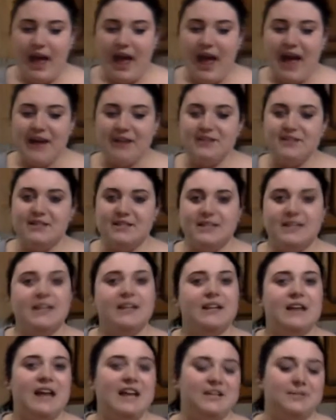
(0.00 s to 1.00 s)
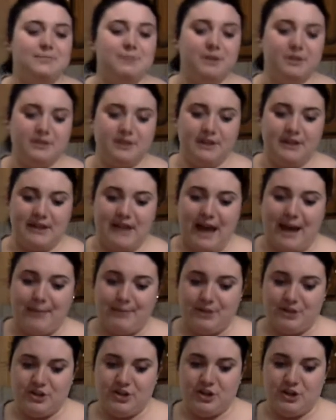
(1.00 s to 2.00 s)
and C, it has built-in
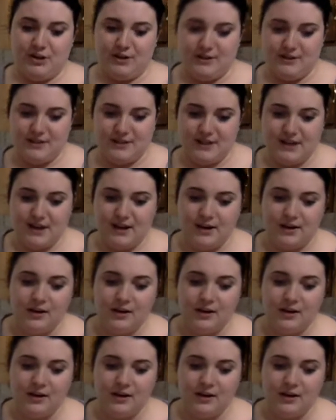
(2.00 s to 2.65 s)
gap insurance.